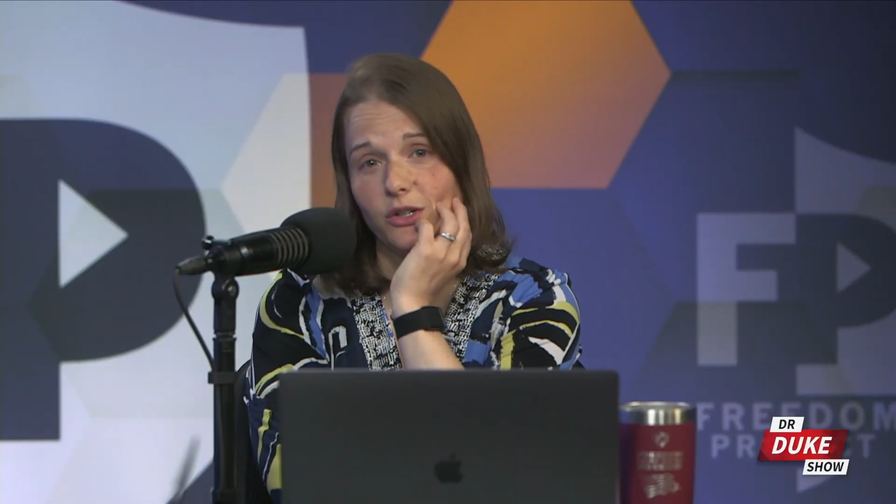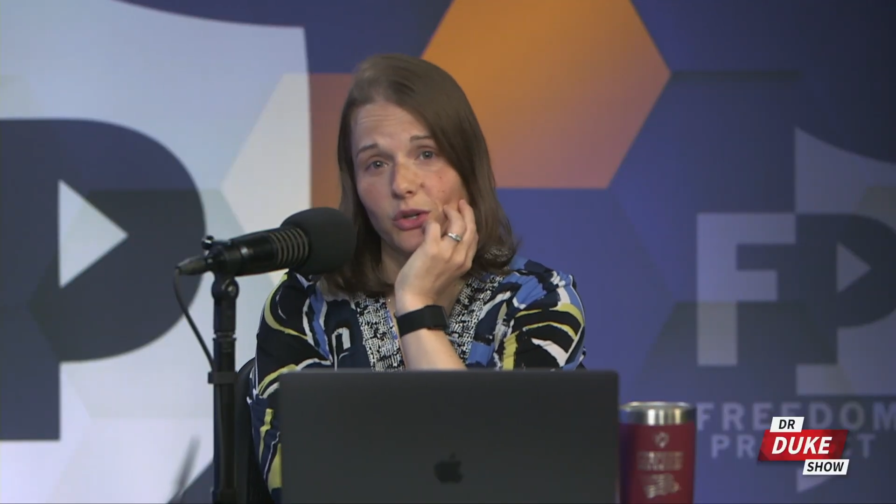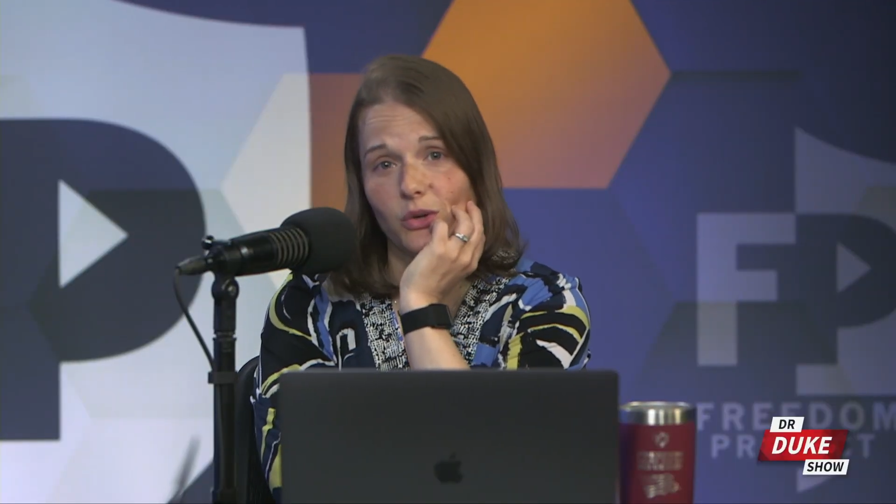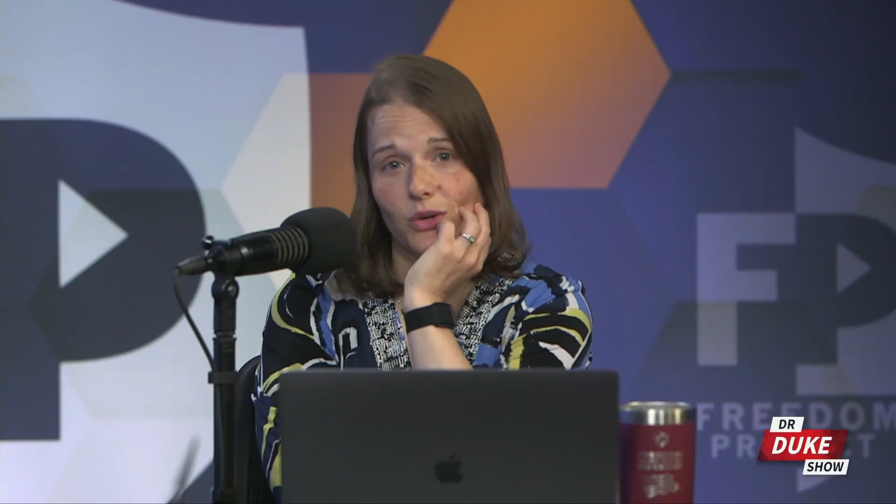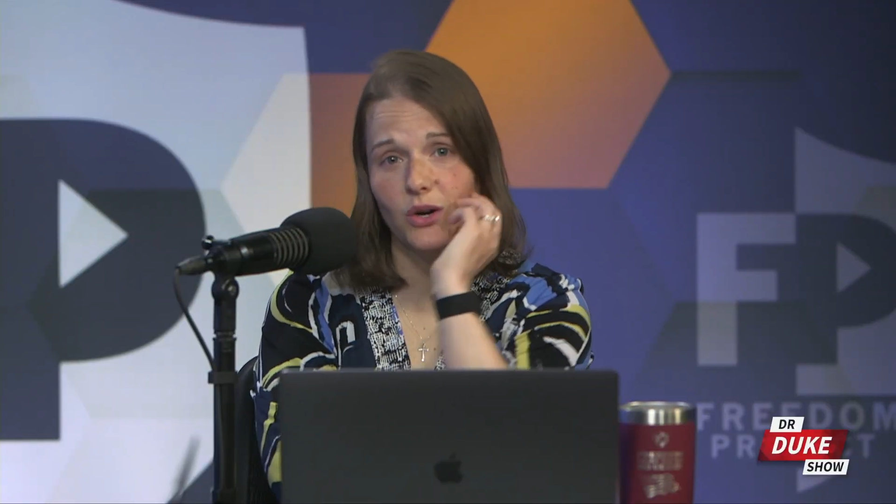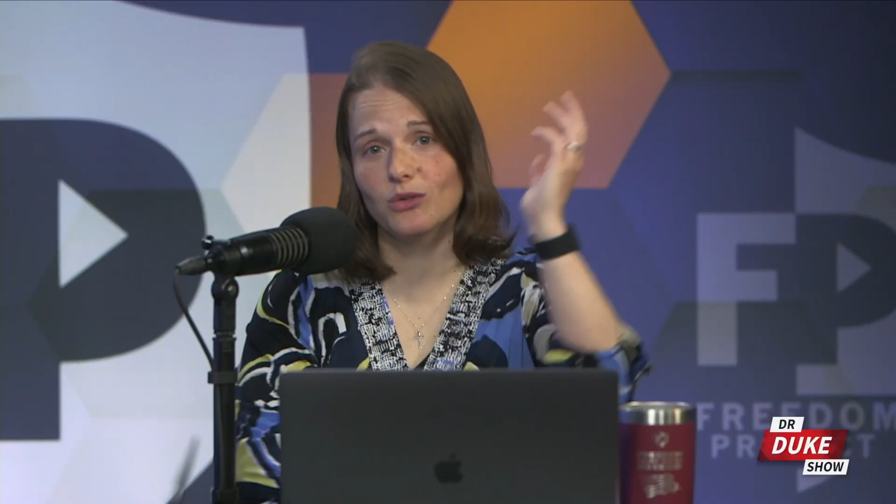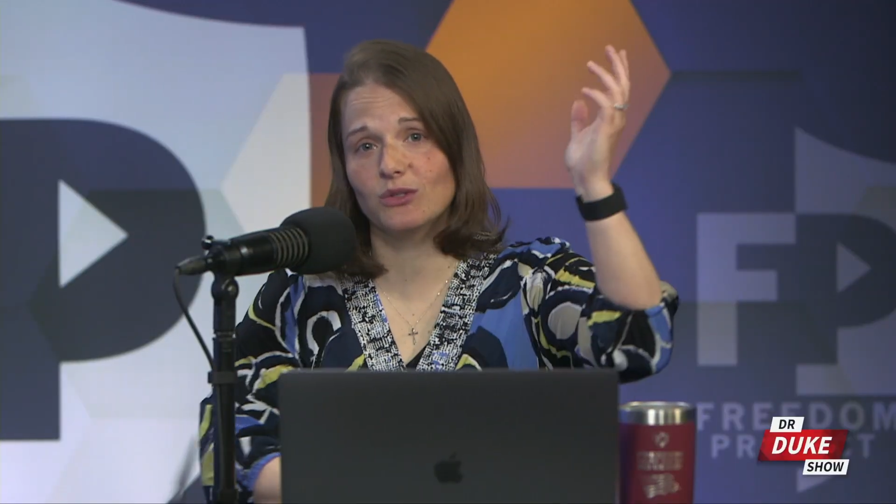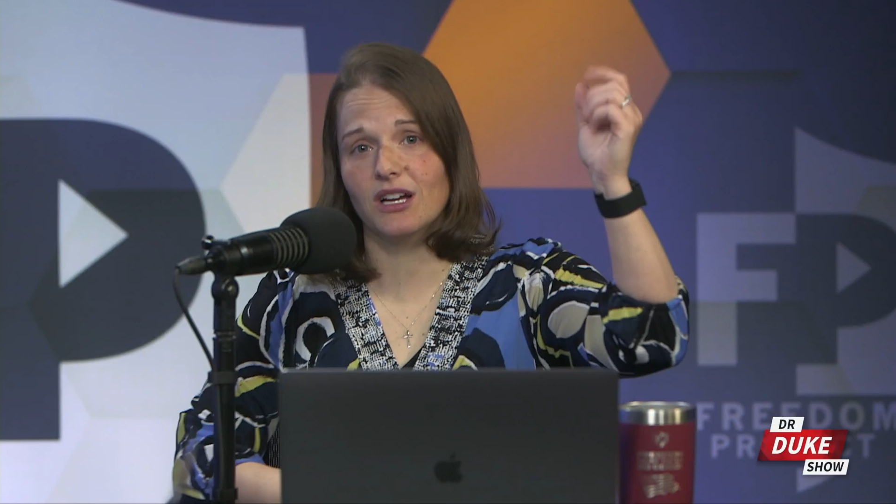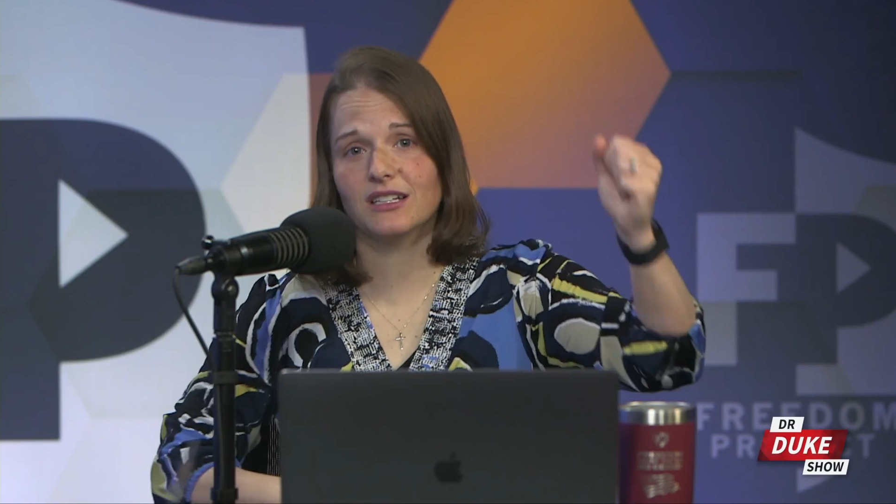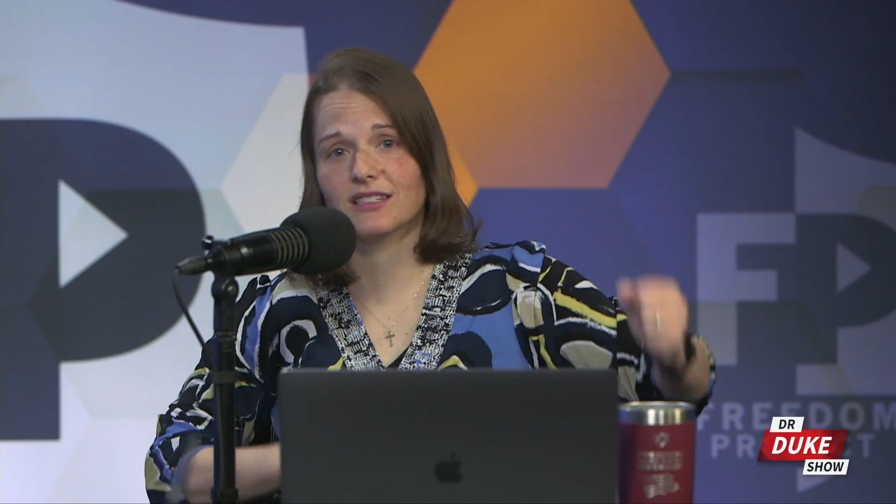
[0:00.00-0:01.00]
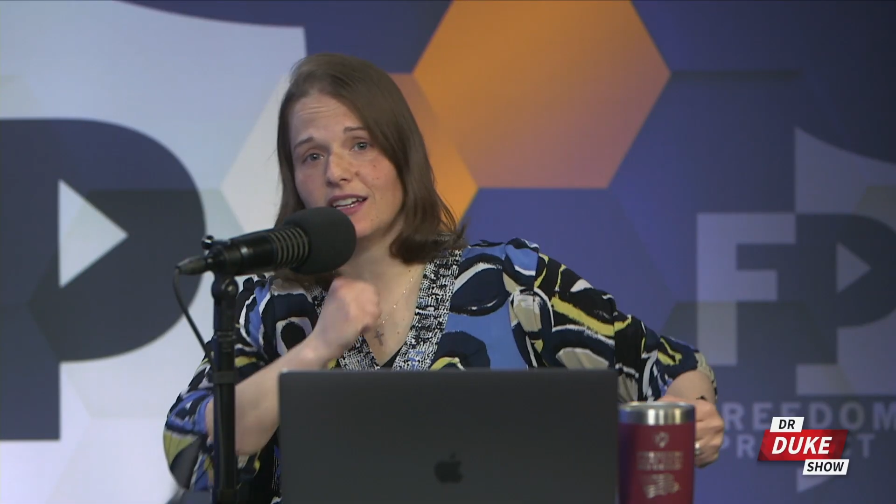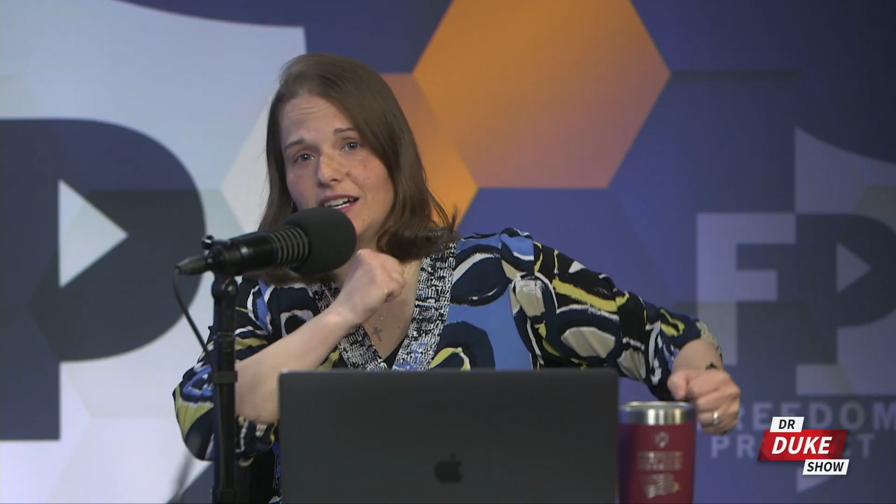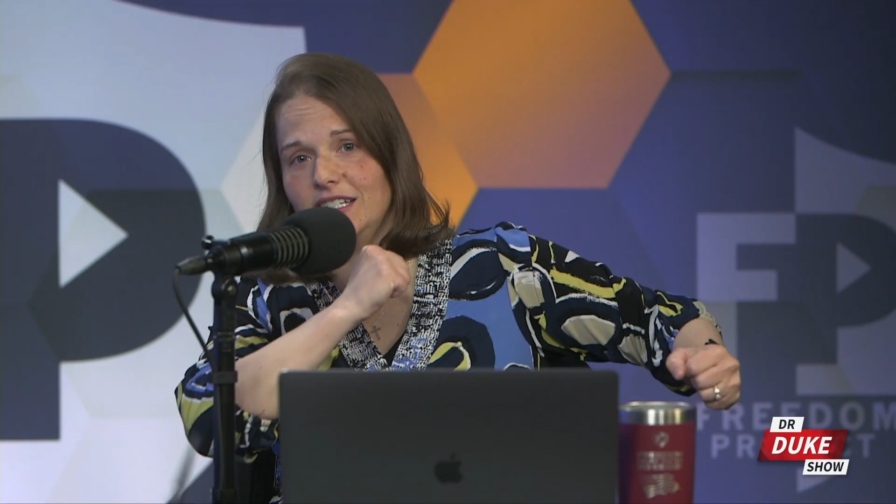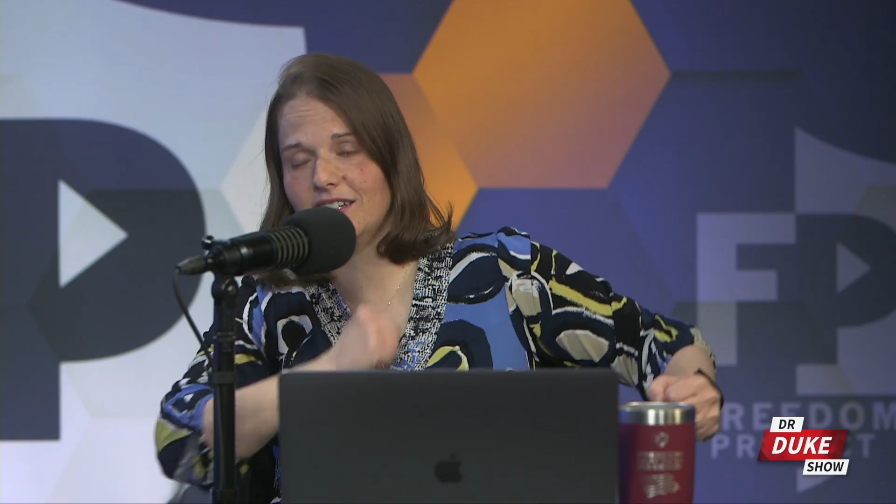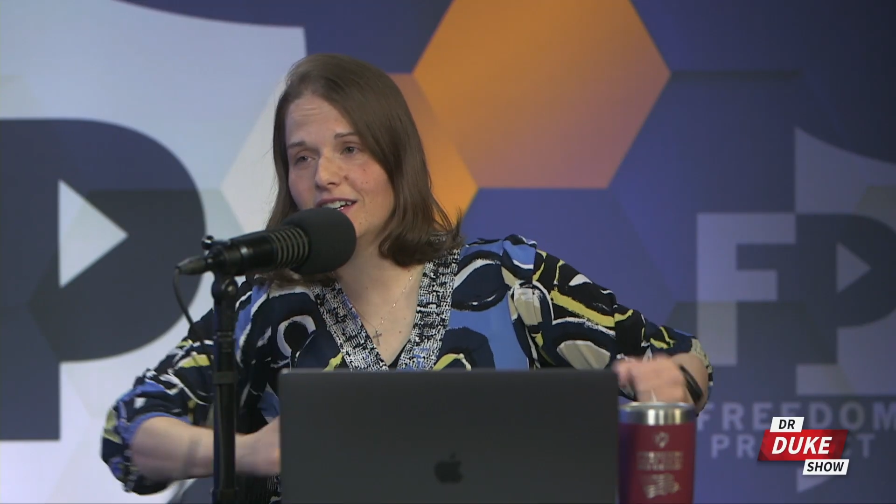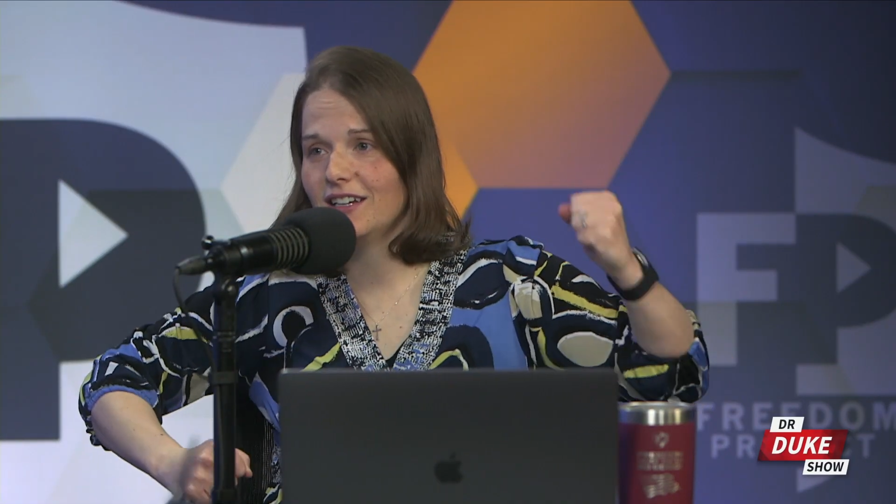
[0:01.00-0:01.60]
Duke goes on site